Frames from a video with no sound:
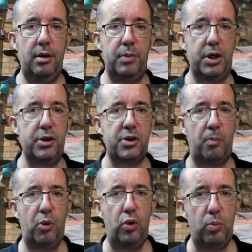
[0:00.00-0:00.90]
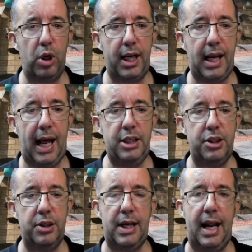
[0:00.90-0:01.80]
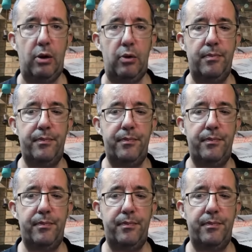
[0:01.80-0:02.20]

Because on more than one occasion now,